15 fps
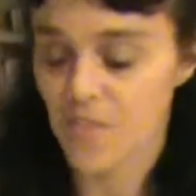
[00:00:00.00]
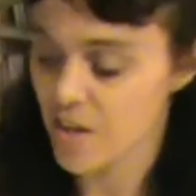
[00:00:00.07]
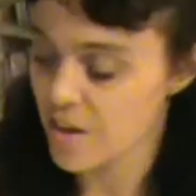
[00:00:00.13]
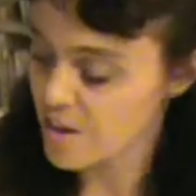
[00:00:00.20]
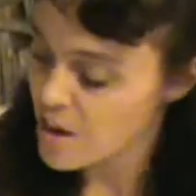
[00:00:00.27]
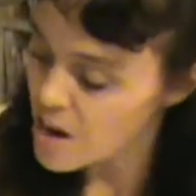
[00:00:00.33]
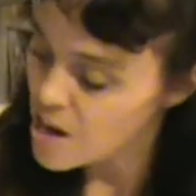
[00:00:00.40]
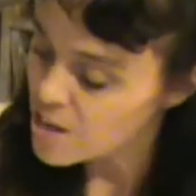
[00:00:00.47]

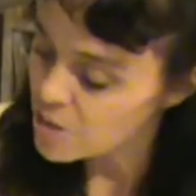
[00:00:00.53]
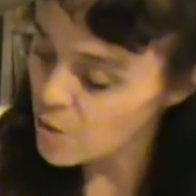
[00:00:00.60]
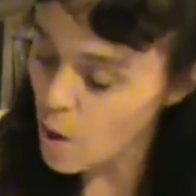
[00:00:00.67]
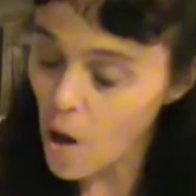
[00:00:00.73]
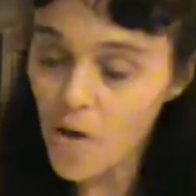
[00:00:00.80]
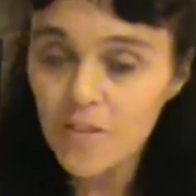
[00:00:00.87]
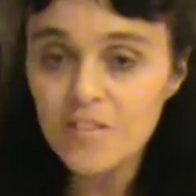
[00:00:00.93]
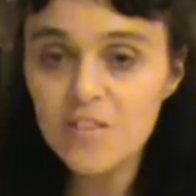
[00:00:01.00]
And so
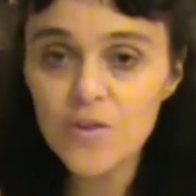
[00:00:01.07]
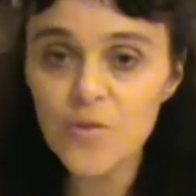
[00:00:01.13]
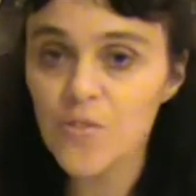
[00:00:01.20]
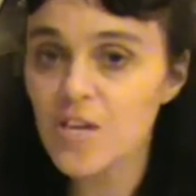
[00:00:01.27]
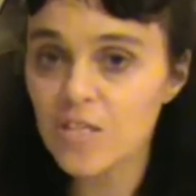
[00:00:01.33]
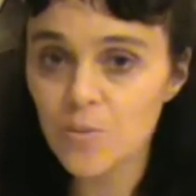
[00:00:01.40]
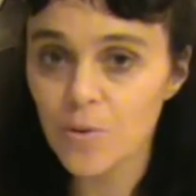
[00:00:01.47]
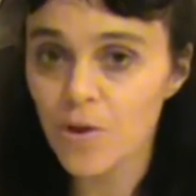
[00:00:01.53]
all these little
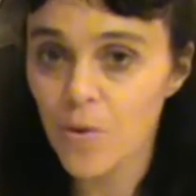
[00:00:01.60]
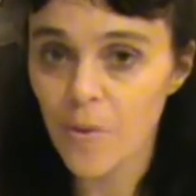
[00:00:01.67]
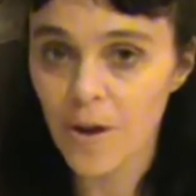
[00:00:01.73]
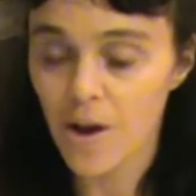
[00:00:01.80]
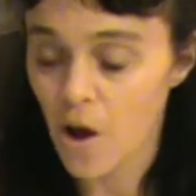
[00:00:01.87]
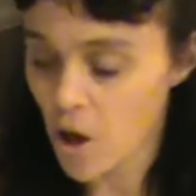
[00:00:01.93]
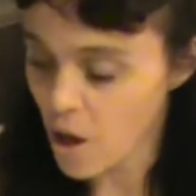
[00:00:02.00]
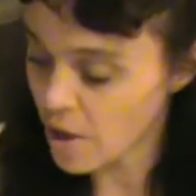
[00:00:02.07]
things were
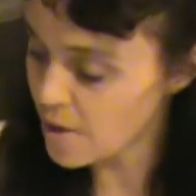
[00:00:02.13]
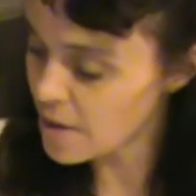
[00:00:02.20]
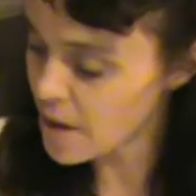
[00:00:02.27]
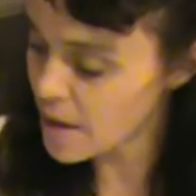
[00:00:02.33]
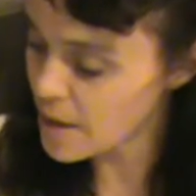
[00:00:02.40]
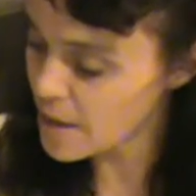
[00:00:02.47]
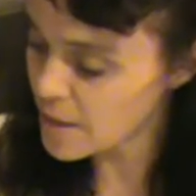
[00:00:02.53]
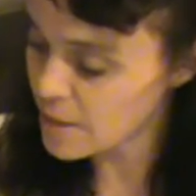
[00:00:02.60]
going on.
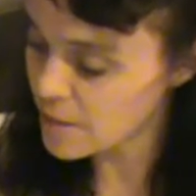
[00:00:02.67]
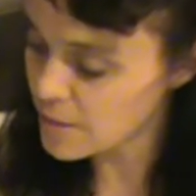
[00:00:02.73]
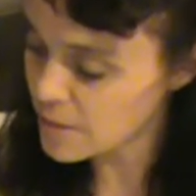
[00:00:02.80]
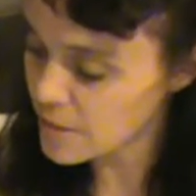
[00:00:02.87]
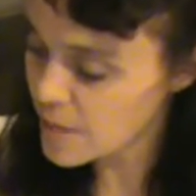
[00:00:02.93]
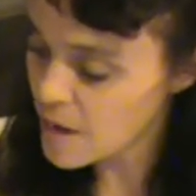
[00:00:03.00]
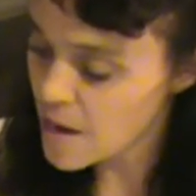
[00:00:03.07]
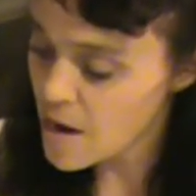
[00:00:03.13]

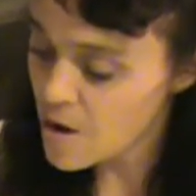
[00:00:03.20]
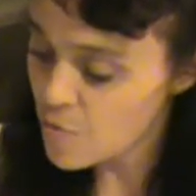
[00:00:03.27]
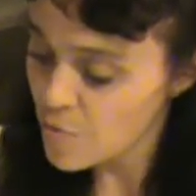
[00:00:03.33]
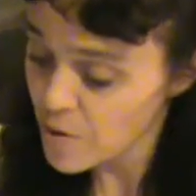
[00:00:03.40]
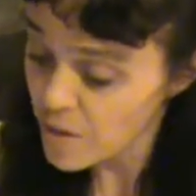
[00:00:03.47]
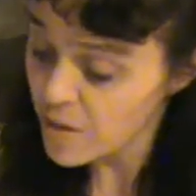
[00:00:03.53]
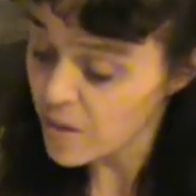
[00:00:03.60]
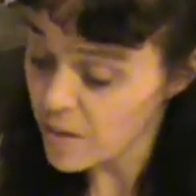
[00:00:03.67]
And
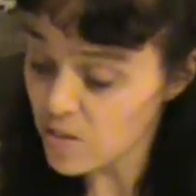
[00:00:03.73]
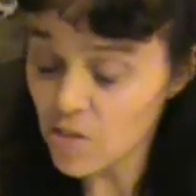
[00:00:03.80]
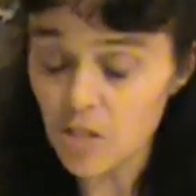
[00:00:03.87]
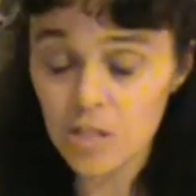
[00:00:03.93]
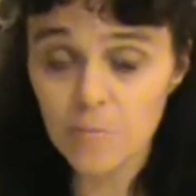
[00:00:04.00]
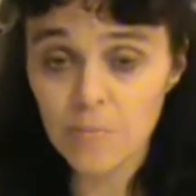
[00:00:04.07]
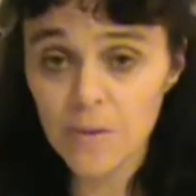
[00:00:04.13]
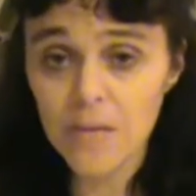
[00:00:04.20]
really it
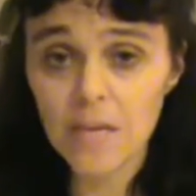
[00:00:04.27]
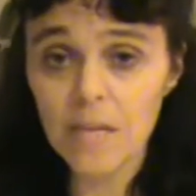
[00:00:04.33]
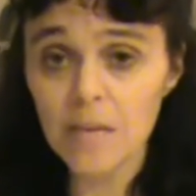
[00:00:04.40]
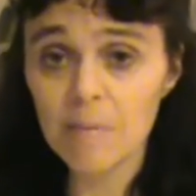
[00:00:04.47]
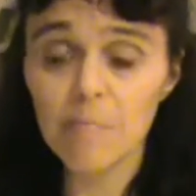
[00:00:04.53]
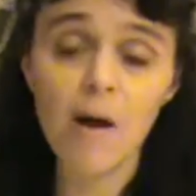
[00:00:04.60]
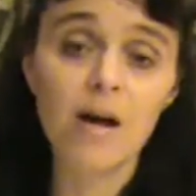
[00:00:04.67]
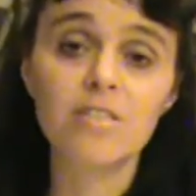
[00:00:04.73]
looked pretty
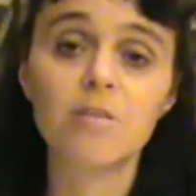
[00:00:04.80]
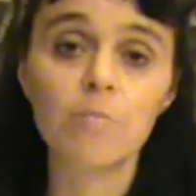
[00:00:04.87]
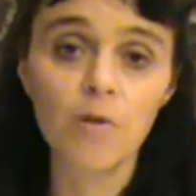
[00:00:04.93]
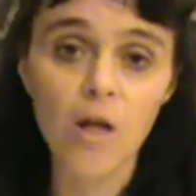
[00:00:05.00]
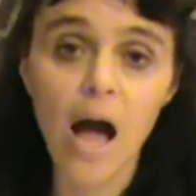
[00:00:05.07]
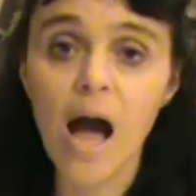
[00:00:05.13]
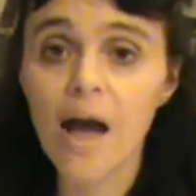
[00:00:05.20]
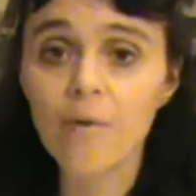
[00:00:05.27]

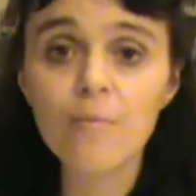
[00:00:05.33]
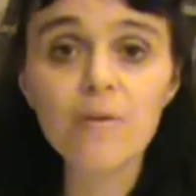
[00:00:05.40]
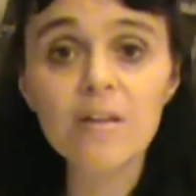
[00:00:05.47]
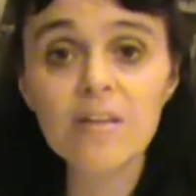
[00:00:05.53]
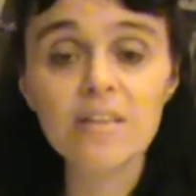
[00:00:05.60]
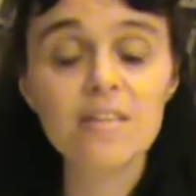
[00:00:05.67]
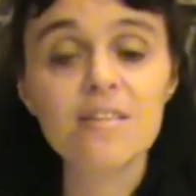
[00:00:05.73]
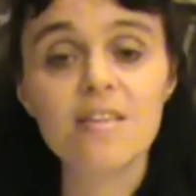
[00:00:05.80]
impossible. I
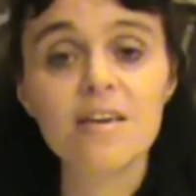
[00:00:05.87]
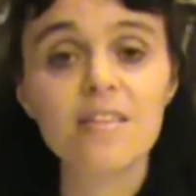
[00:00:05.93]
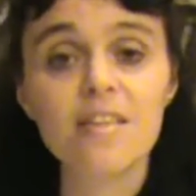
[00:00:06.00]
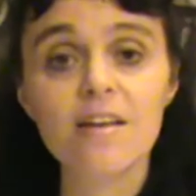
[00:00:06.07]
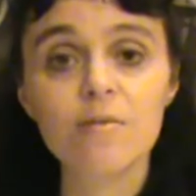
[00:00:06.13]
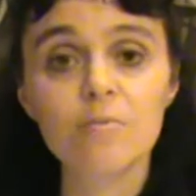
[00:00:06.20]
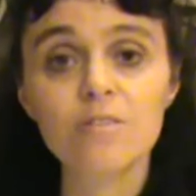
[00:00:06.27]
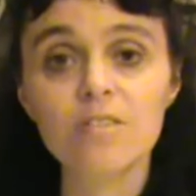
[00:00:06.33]
really didn't think
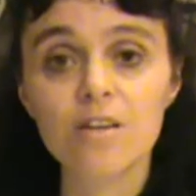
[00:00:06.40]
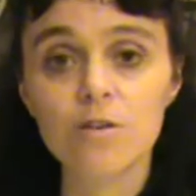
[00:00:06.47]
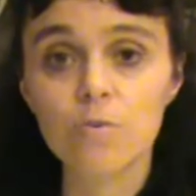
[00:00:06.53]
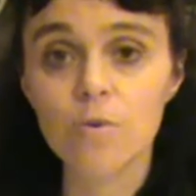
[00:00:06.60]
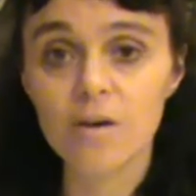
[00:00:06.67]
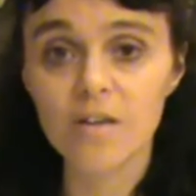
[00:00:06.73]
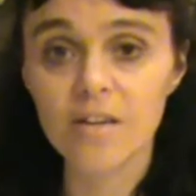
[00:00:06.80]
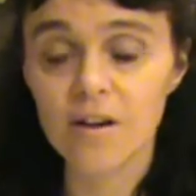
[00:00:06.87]
that it was going to
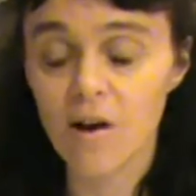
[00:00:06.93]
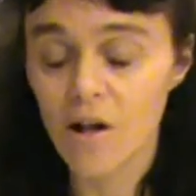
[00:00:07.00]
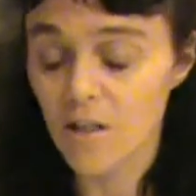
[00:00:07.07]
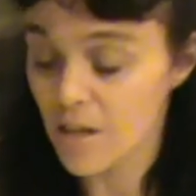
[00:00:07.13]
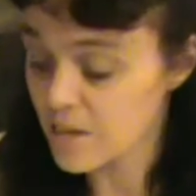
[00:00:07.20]
work at all.